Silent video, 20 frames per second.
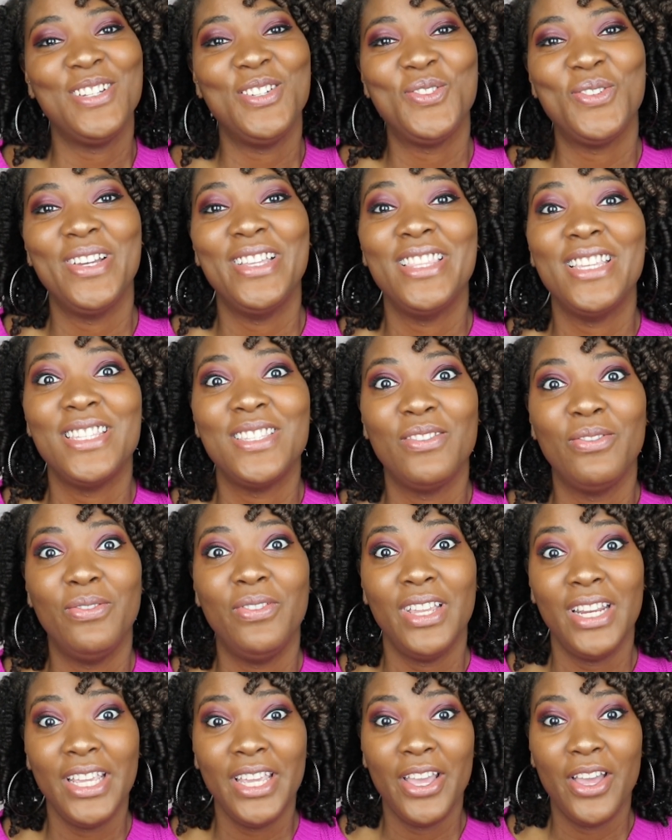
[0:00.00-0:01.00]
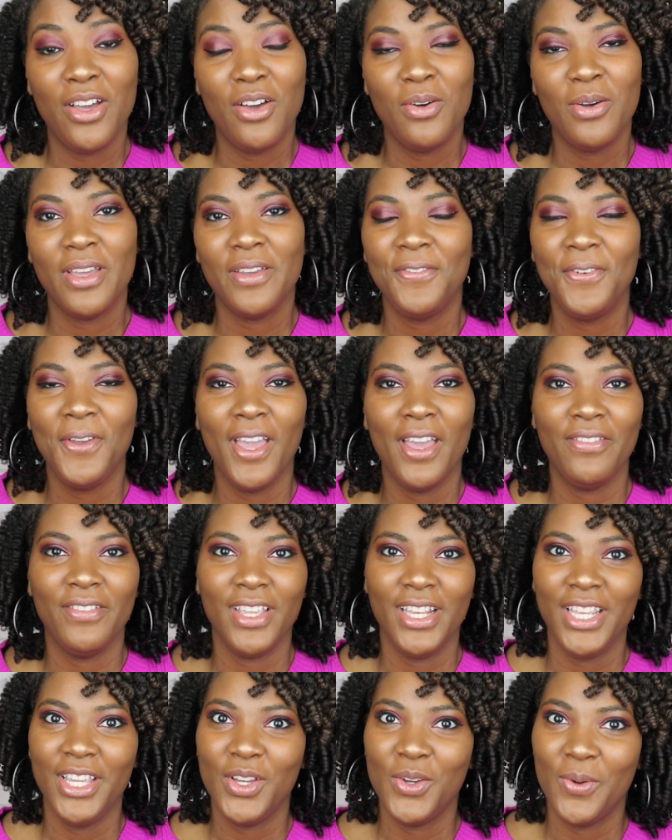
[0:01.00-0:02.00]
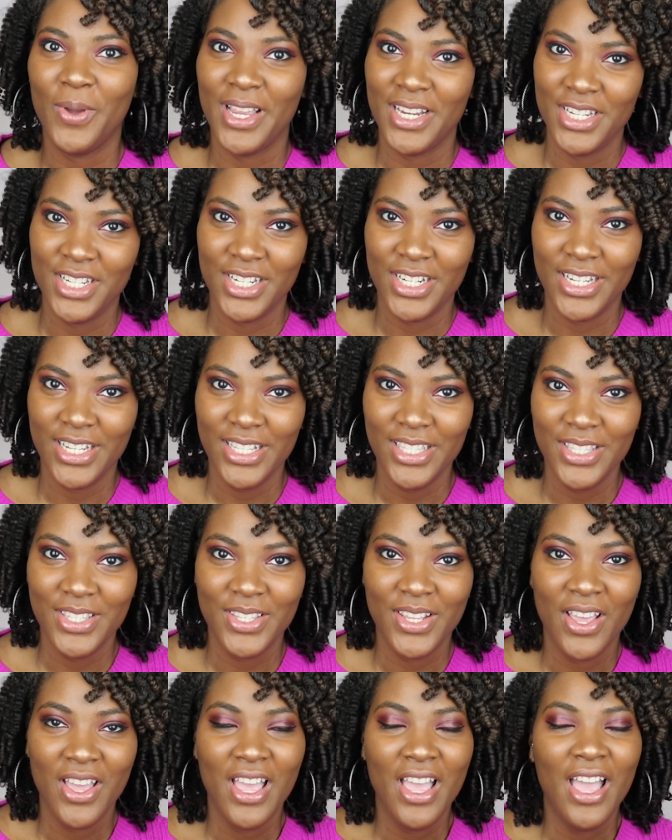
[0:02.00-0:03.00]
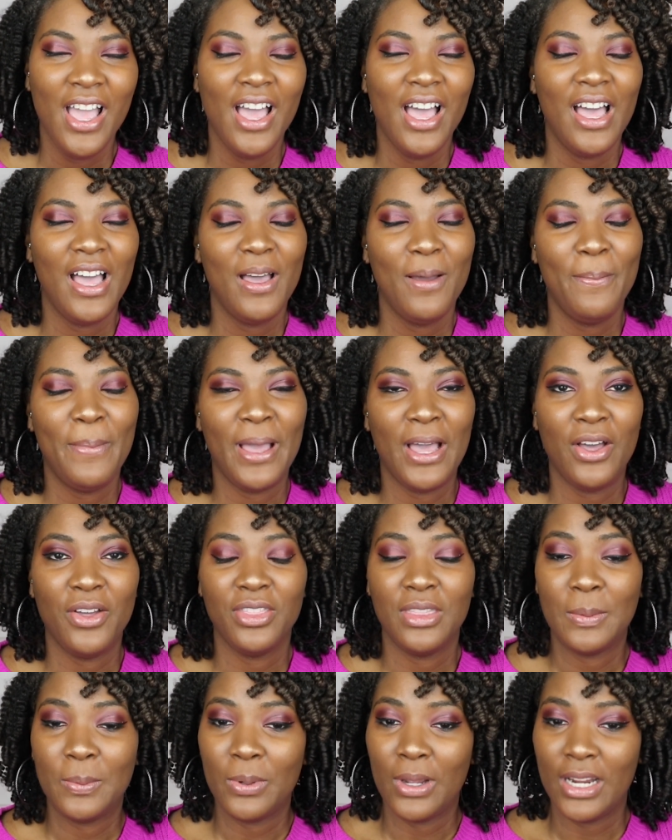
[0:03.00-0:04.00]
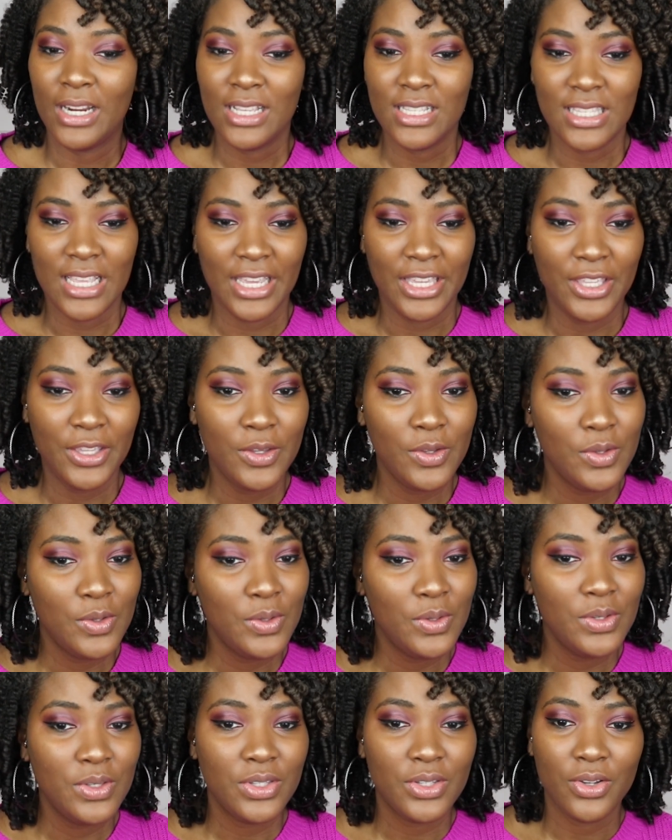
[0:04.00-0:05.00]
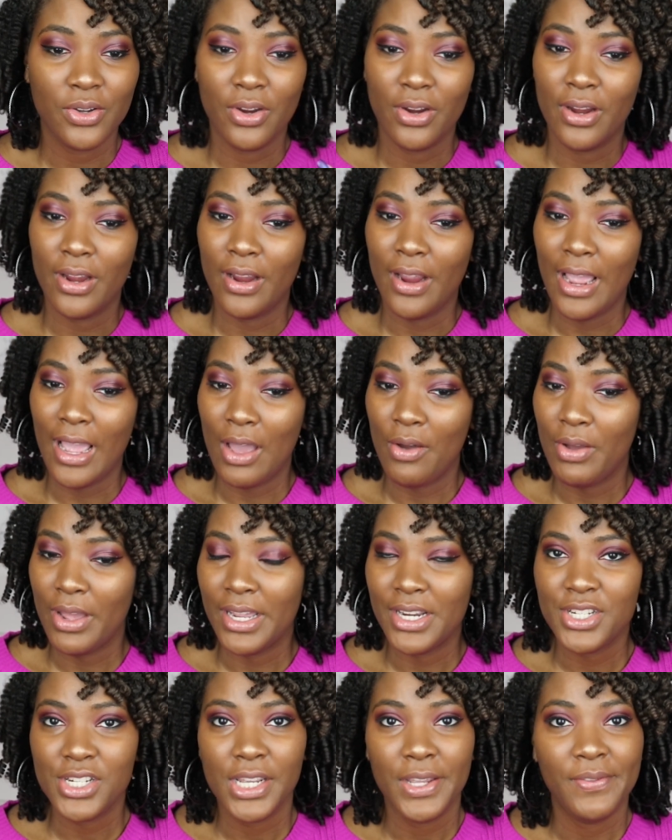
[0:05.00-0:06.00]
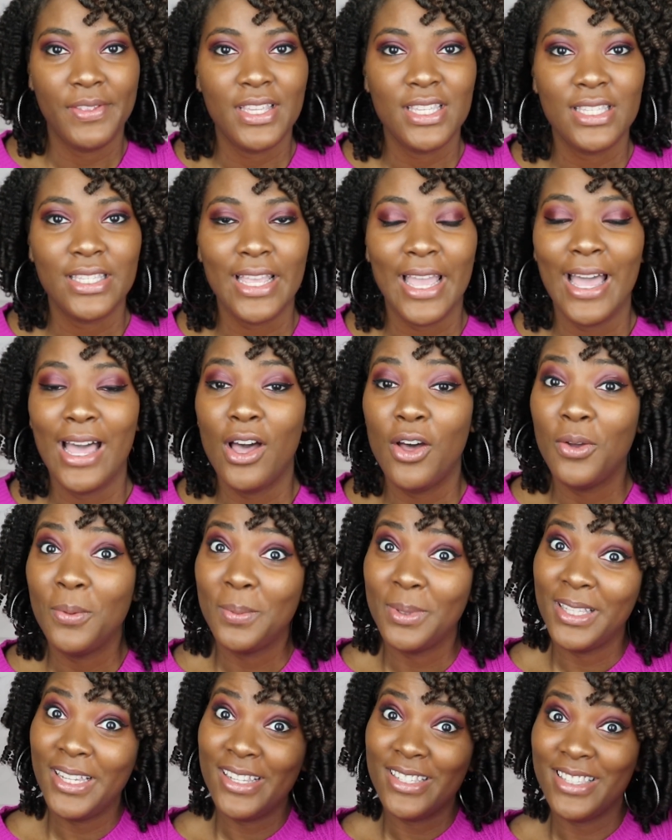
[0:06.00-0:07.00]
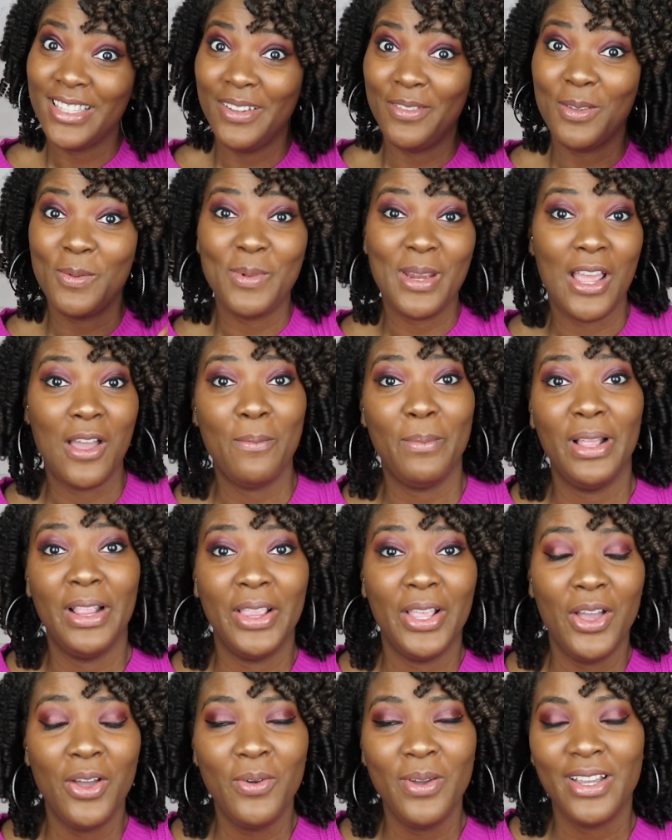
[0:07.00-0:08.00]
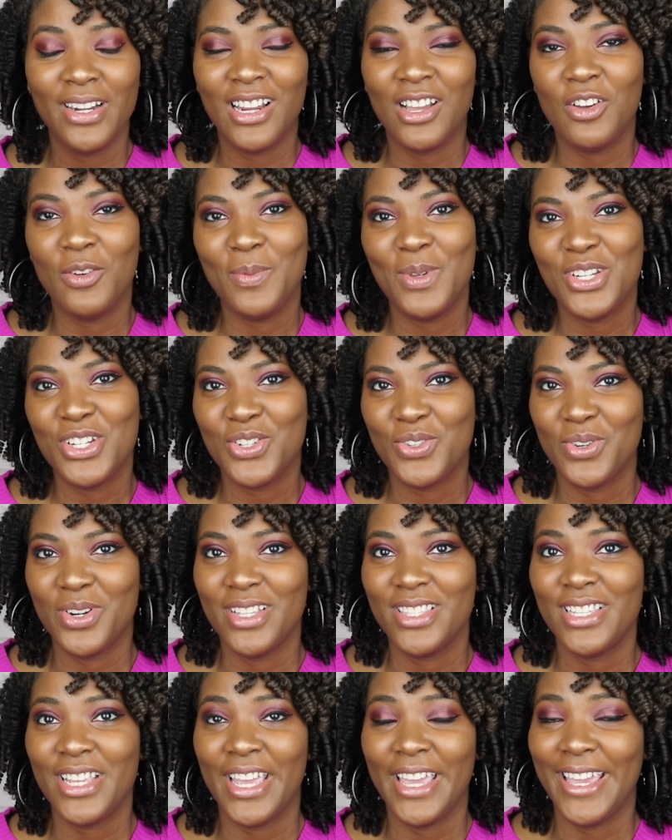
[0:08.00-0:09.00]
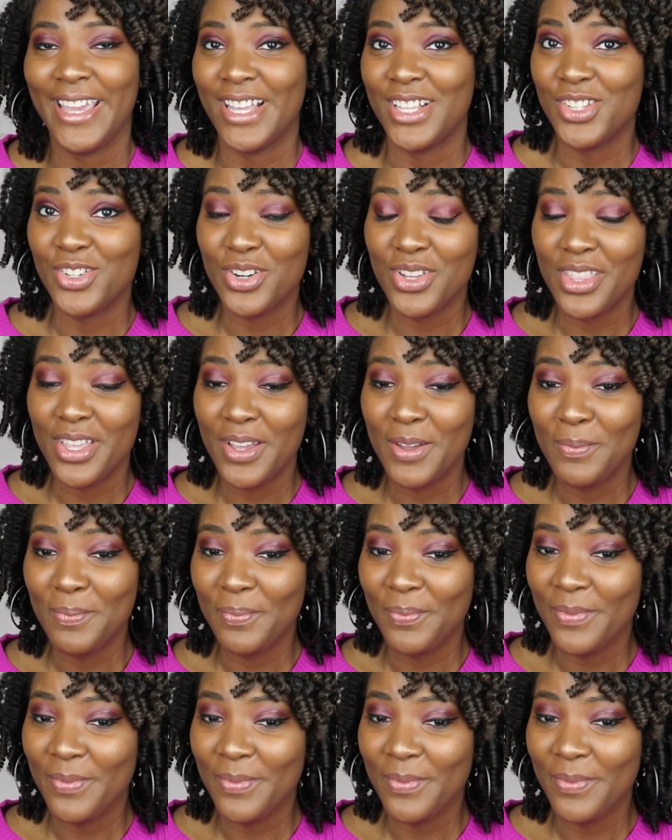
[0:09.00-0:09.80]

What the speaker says: enjoyed this video. If you have any questions, about the products I used or how I achieved the style, please leave them down below and I'll be sure to answer them.